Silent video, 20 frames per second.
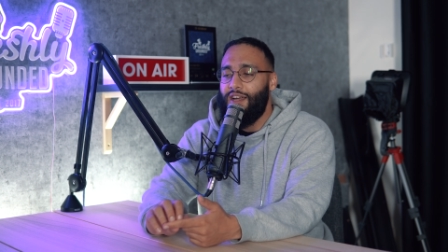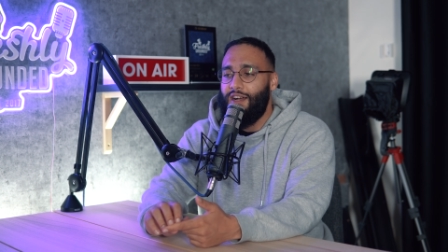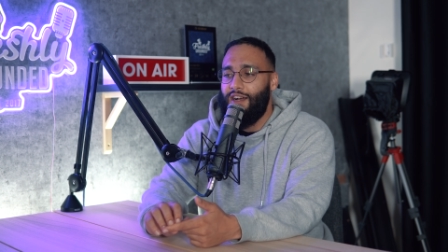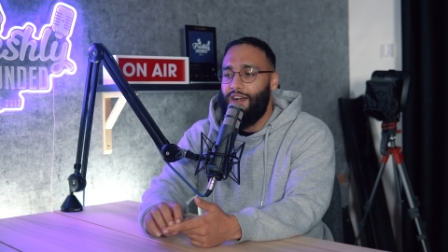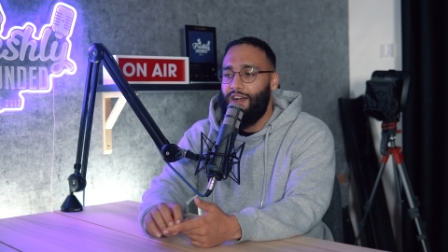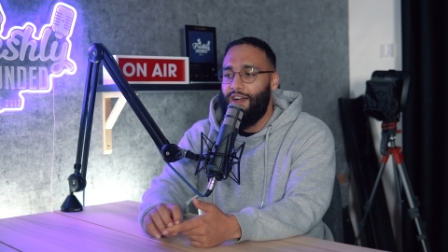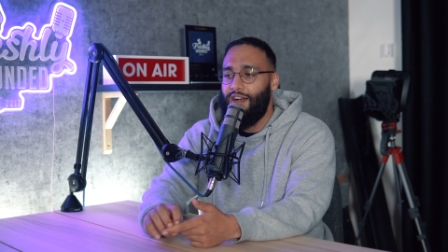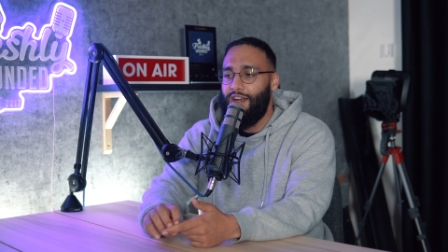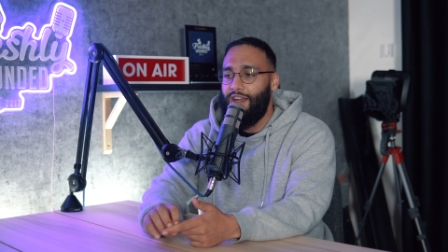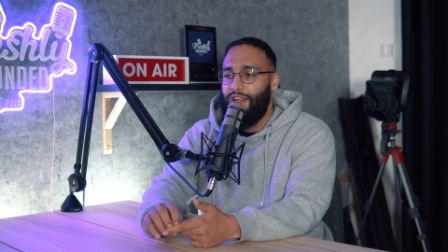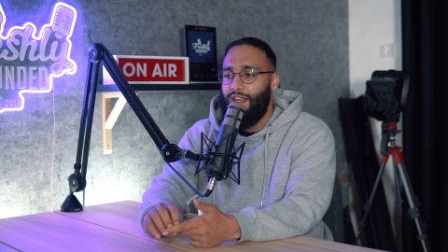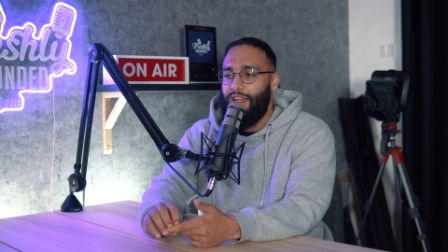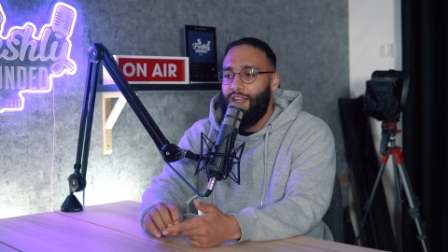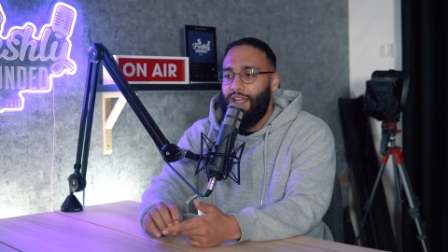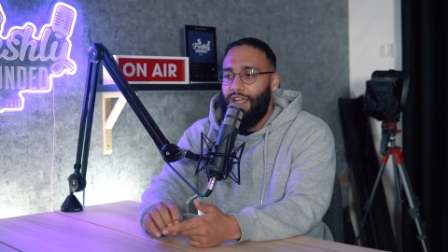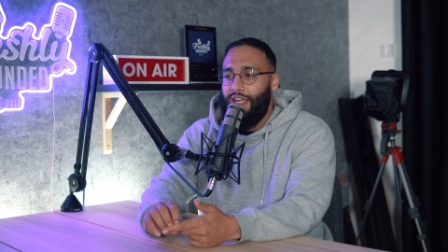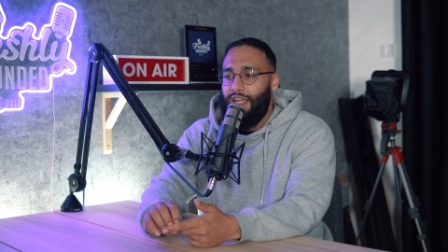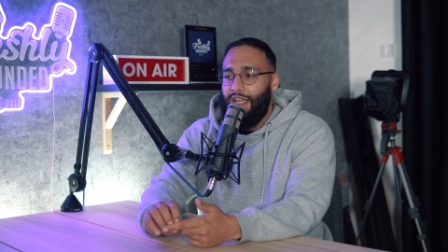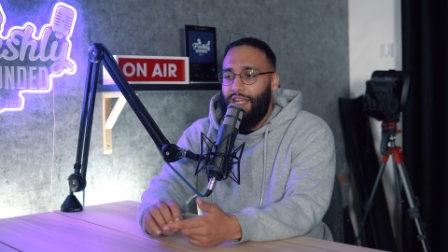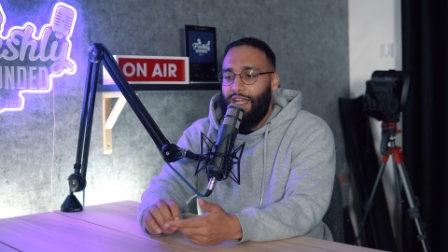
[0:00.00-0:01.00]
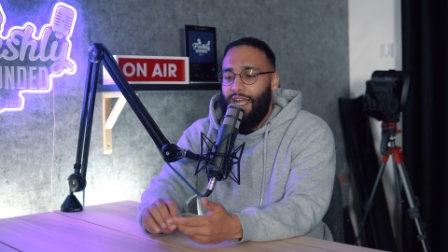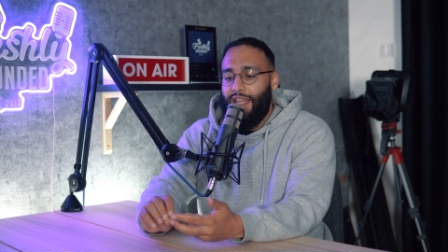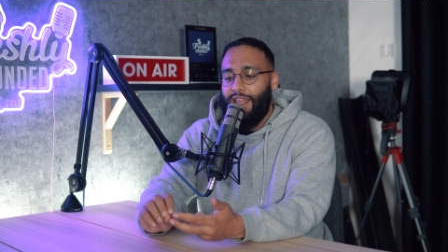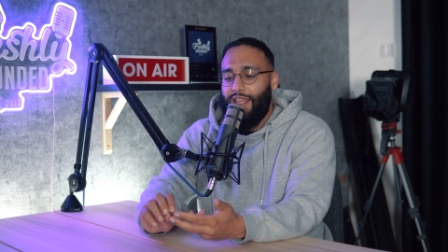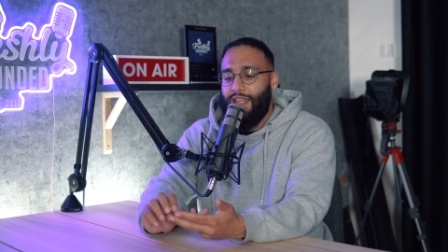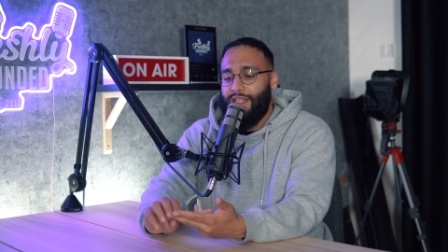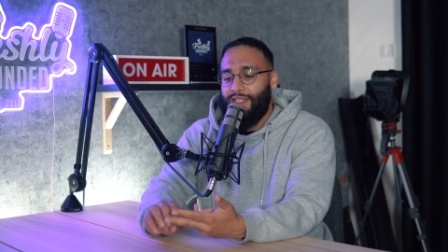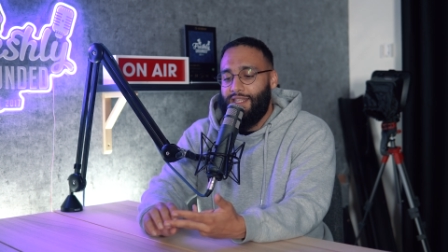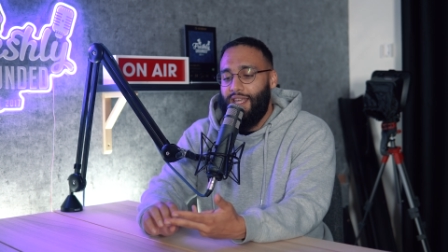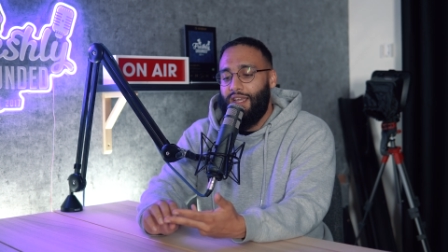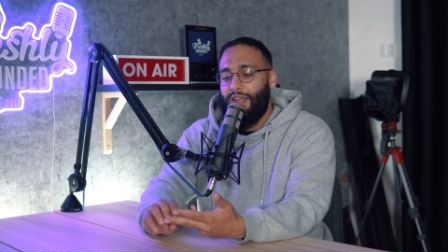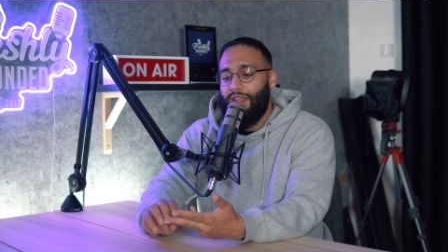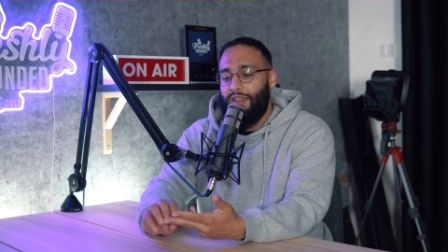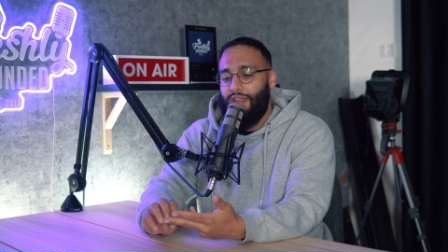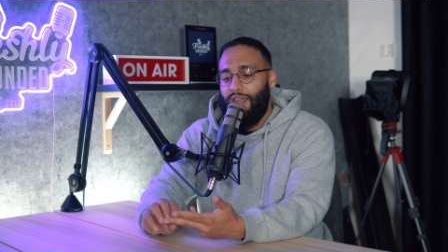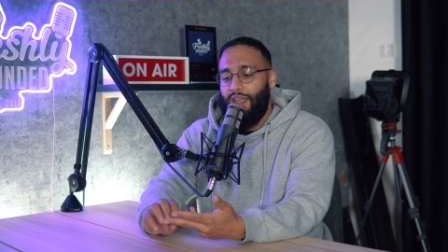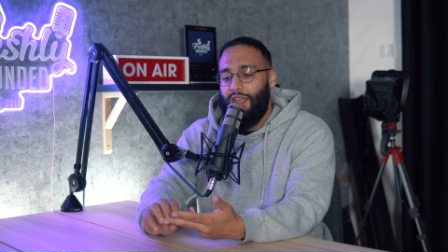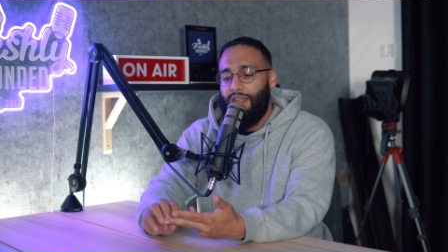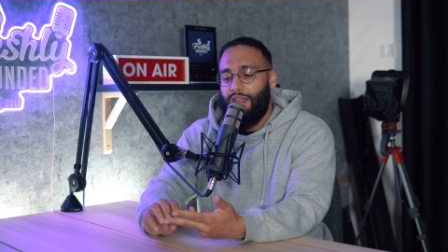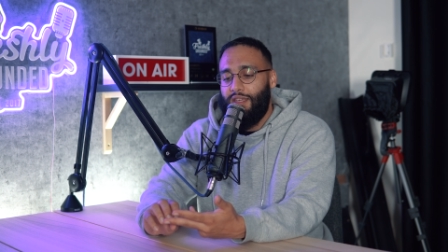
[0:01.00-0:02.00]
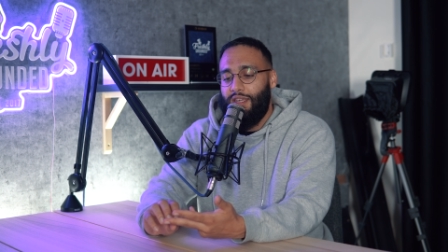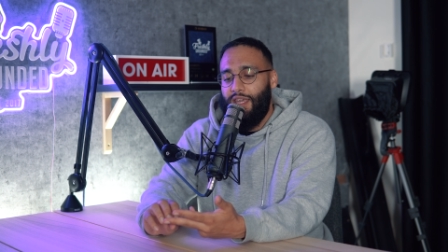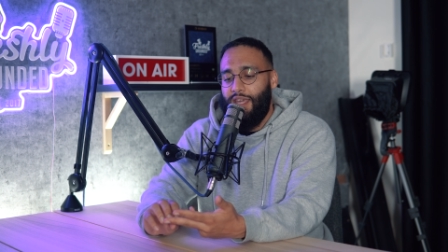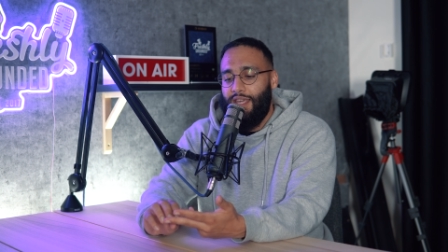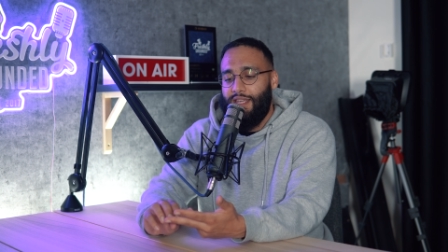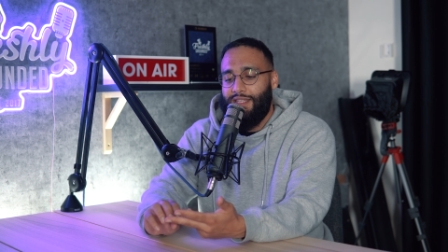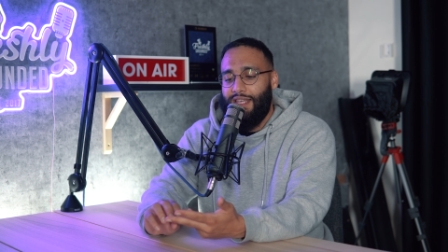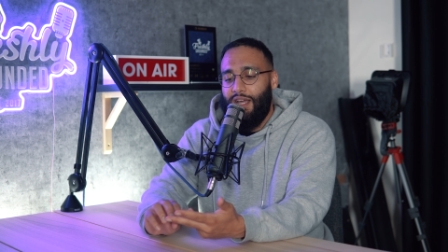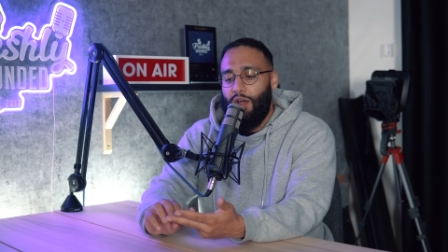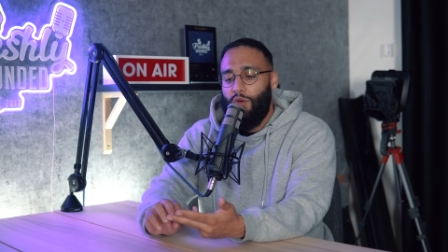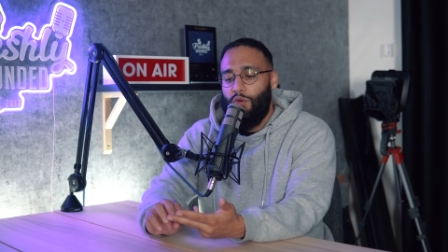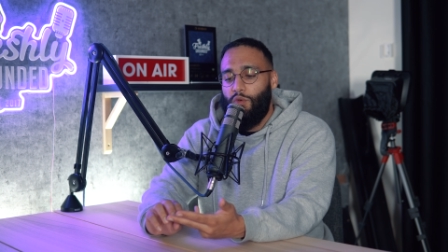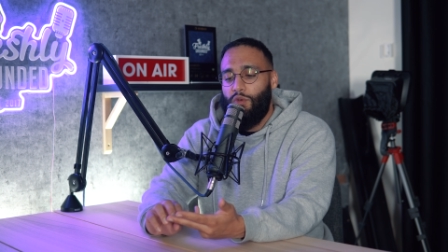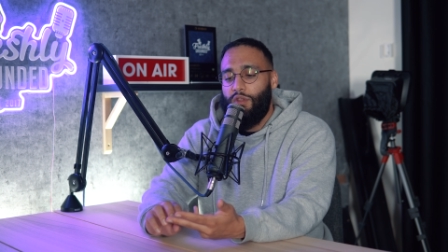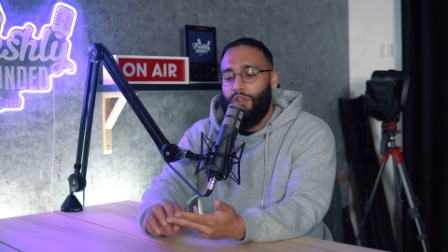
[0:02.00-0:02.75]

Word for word: Uh, and then the second thing is that